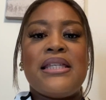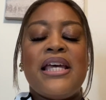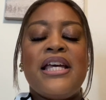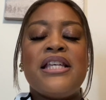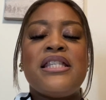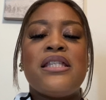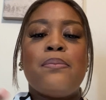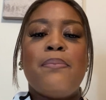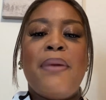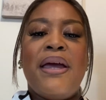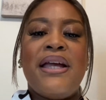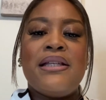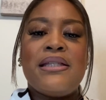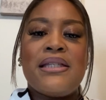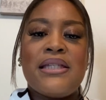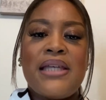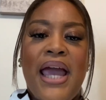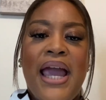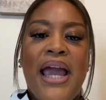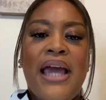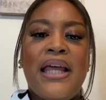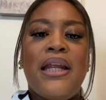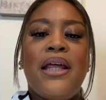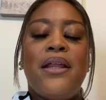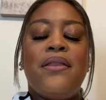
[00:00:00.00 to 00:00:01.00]
It's
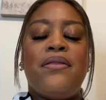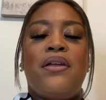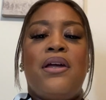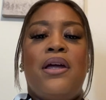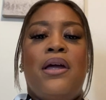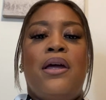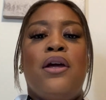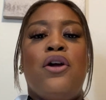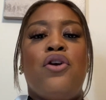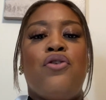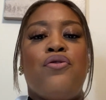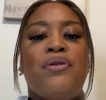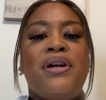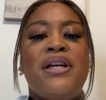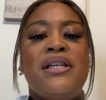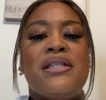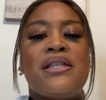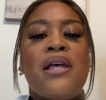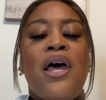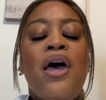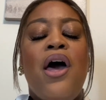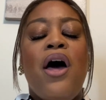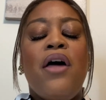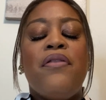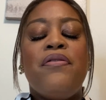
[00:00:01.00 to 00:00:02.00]
maintaining the increase
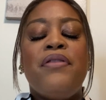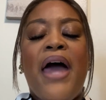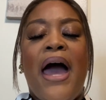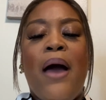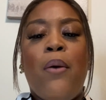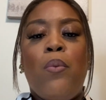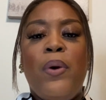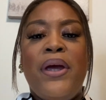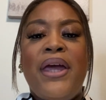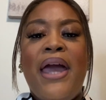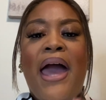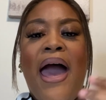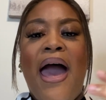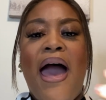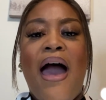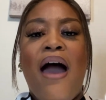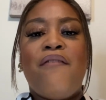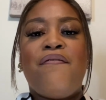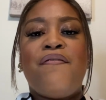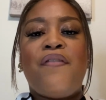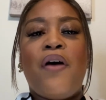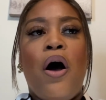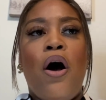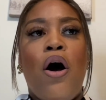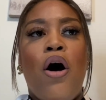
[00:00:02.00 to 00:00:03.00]
that we
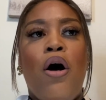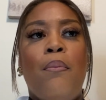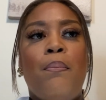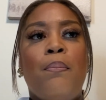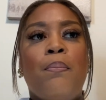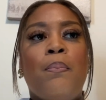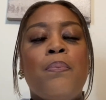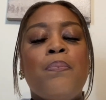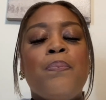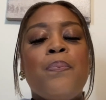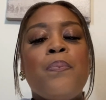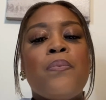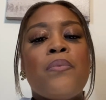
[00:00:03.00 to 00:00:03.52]
have, um,